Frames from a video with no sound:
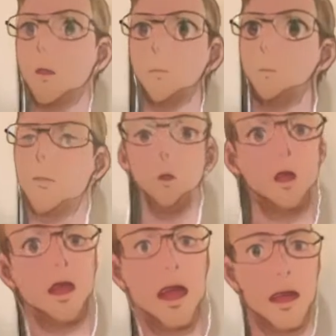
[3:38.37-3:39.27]

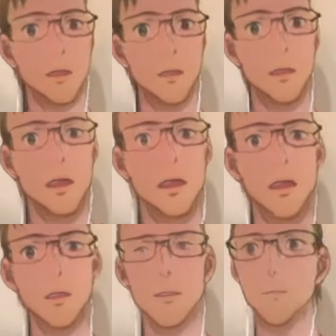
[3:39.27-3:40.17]
forecast,
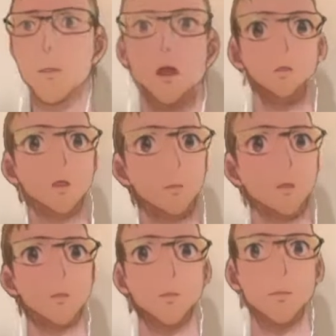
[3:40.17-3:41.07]
is it
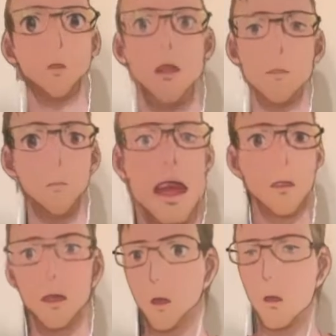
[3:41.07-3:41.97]
profitable to have a
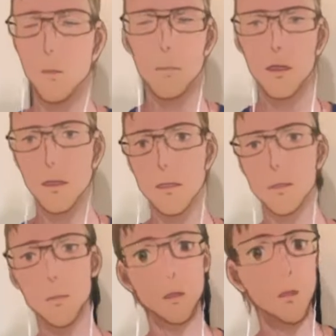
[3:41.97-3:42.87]
miner at home?
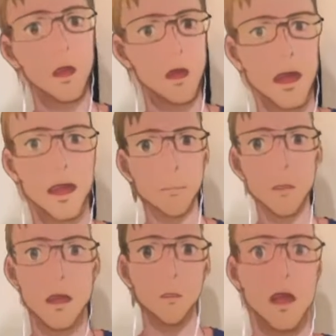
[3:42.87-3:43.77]
This was the question I asked
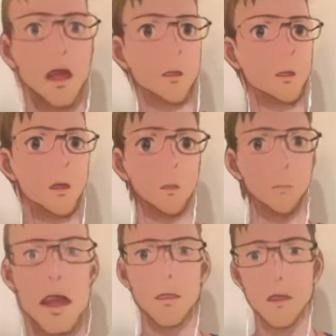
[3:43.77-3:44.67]
myself. Yeah, should I
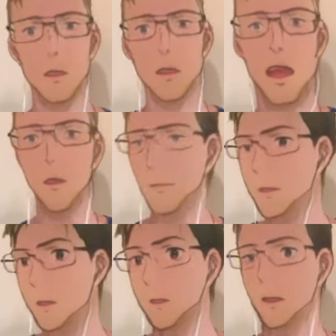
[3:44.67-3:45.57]
buy such stuff?
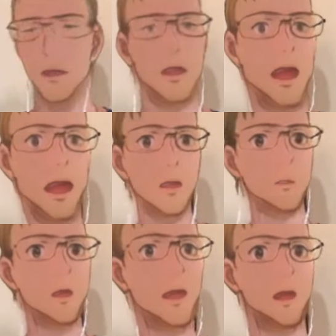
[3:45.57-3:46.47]
I live
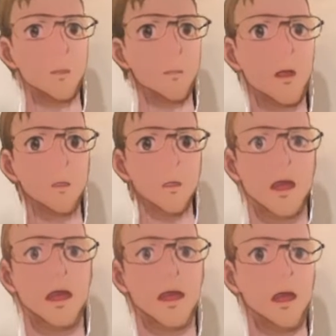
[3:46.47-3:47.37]
in a country where I feel
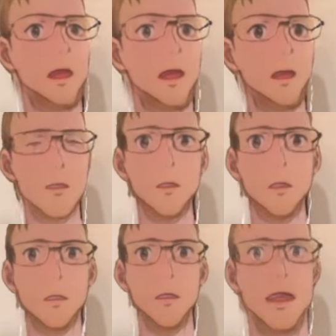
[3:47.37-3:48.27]
like
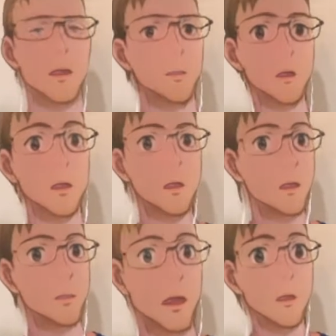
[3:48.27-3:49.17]
the electricity
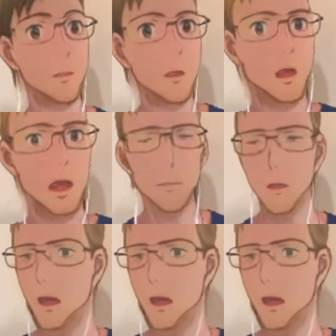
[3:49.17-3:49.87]
is relatively cheap.